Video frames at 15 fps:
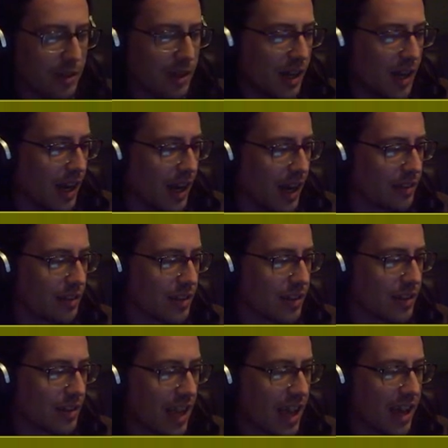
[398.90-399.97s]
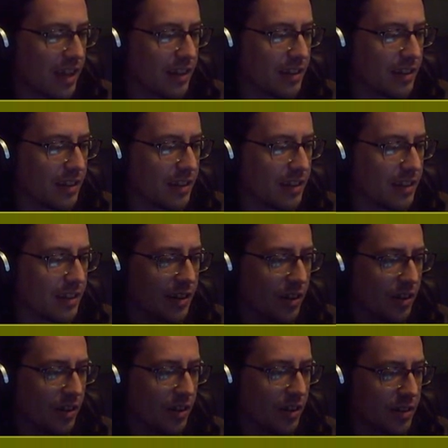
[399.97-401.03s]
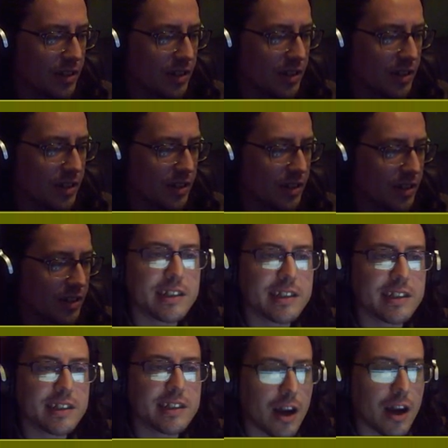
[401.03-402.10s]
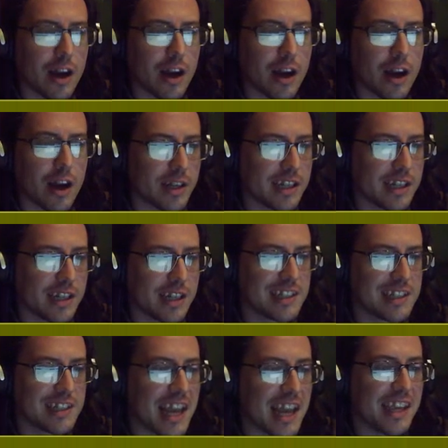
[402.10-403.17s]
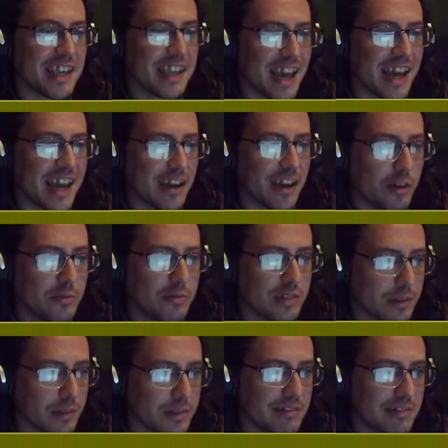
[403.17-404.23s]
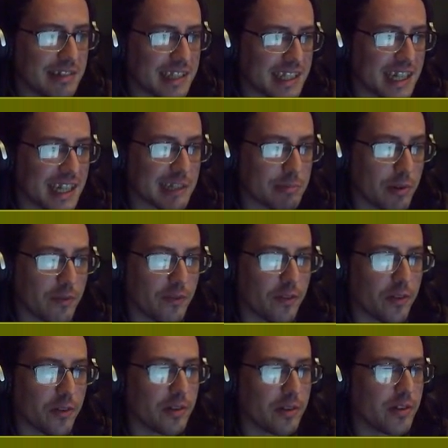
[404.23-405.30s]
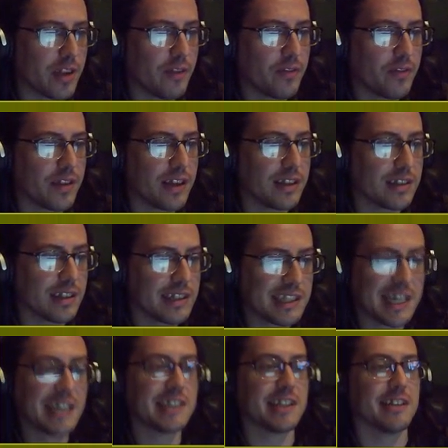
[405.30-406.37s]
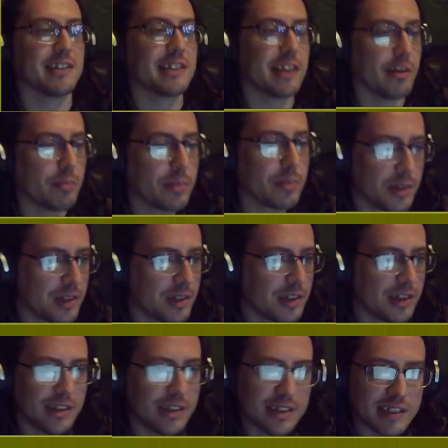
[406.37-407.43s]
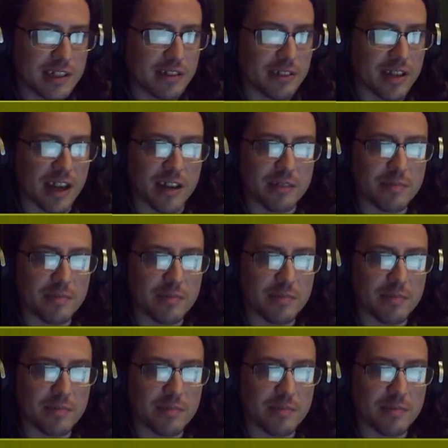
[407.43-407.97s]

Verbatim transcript: And then the other gifted sub is J K O W six one four, who gifted a Sasslin sub. So yeah,